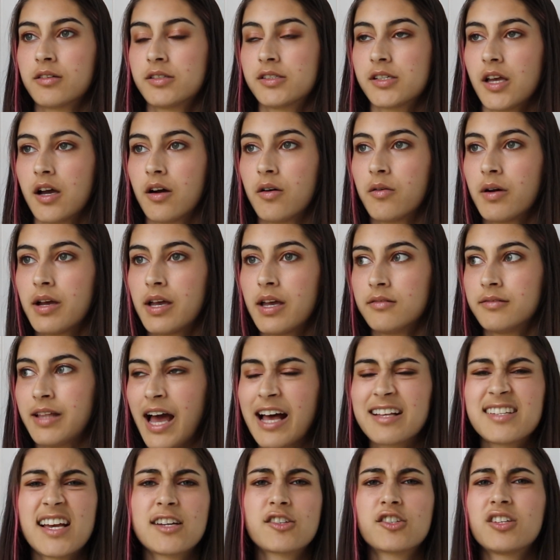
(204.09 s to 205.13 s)
So
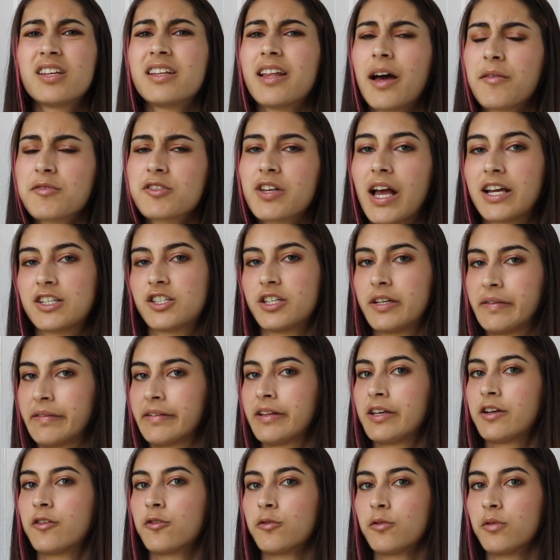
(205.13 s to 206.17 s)
that was actually
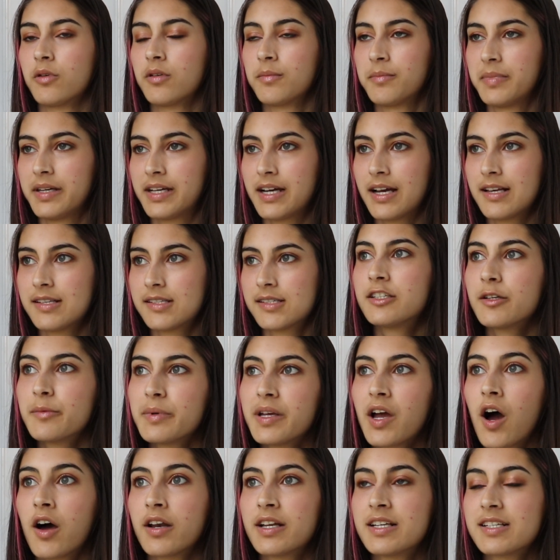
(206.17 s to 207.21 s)
really cool, because to
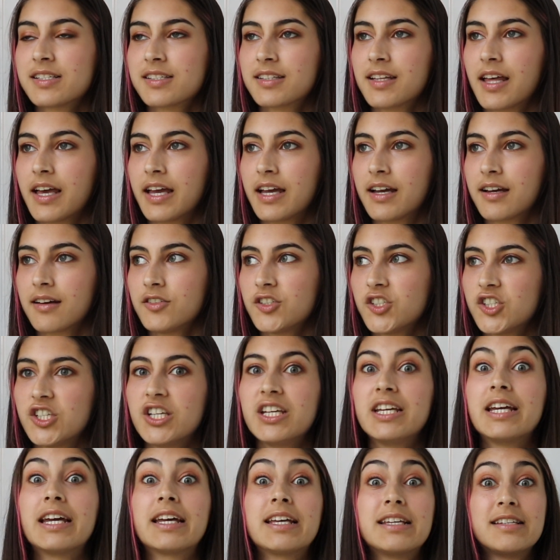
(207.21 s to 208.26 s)
be honest, like,
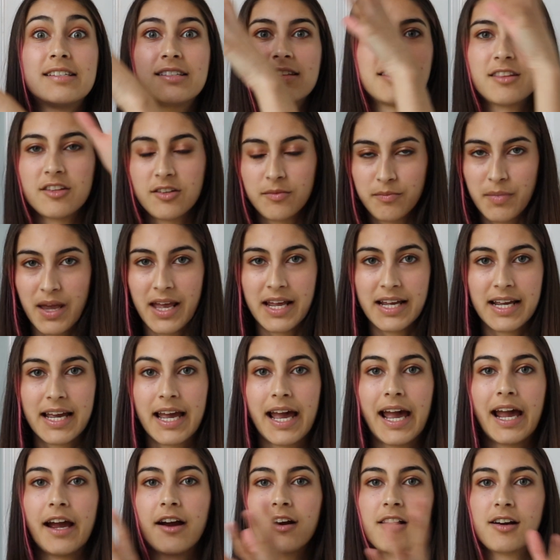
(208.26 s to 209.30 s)
she is the main
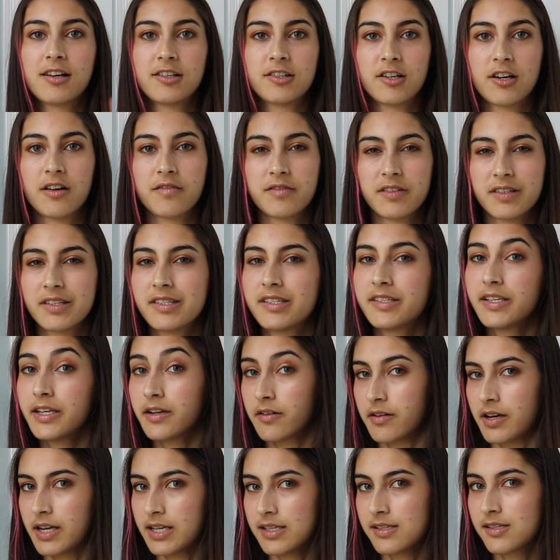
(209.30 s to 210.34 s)
character of the
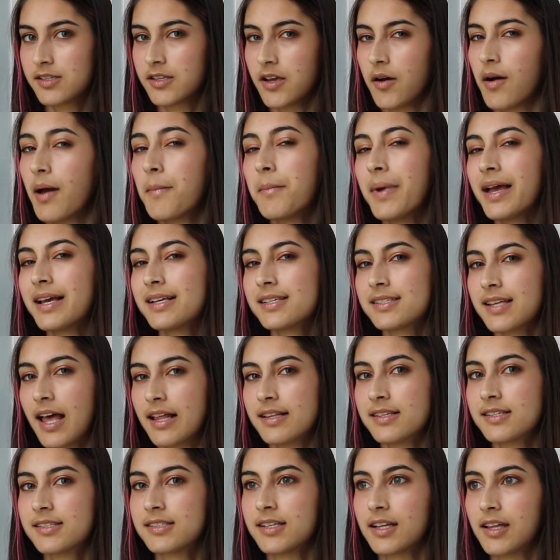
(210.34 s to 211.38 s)
series, so it makes
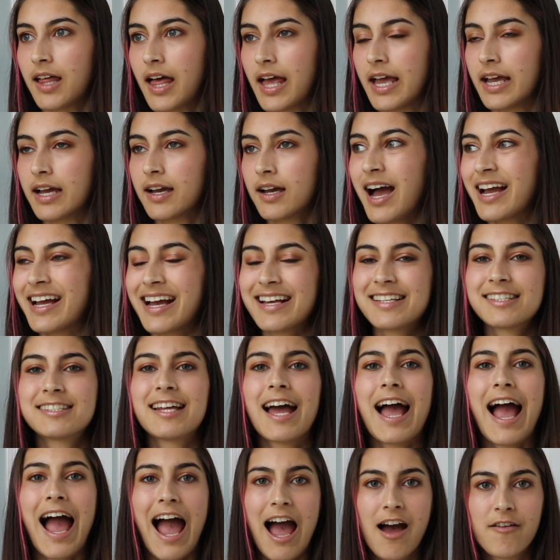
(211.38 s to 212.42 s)
sense to, like, I guess, to
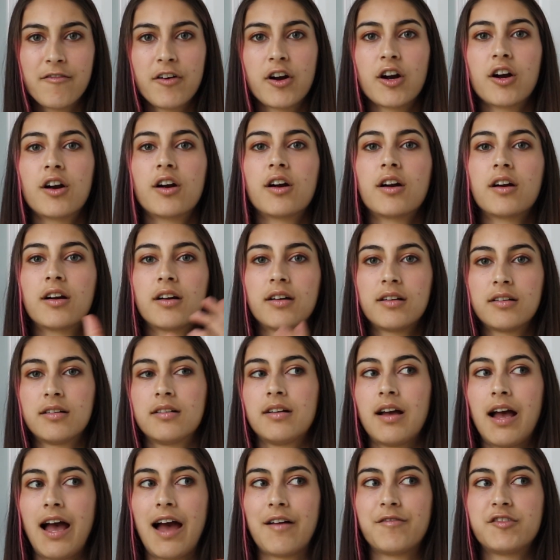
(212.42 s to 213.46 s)
have her
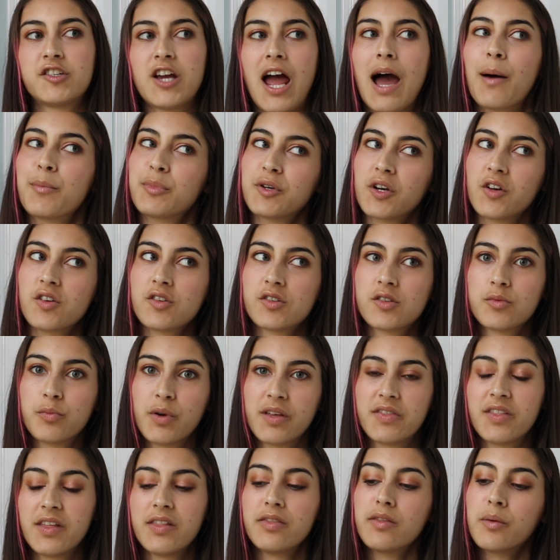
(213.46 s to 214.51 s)
have chapters
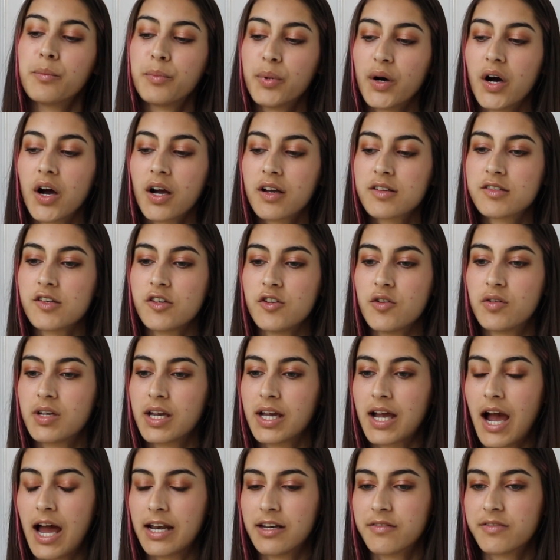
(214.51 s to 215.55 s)
within the book so you
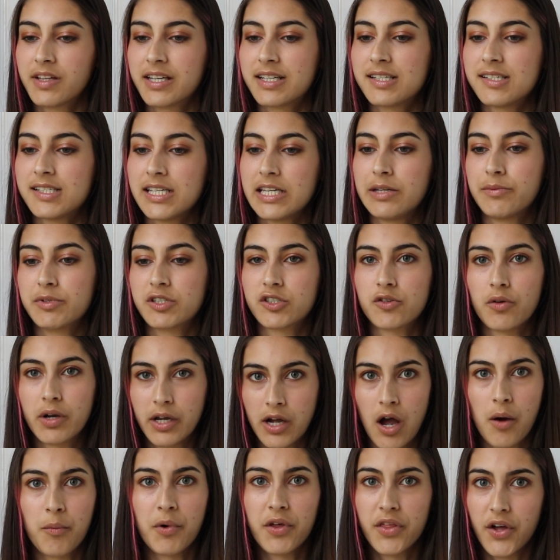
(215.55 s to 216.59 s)
can kind of like see what's
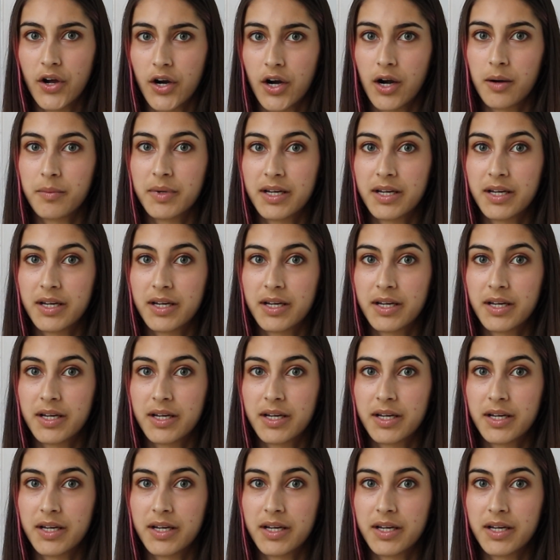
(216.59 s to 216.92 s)
going on with her,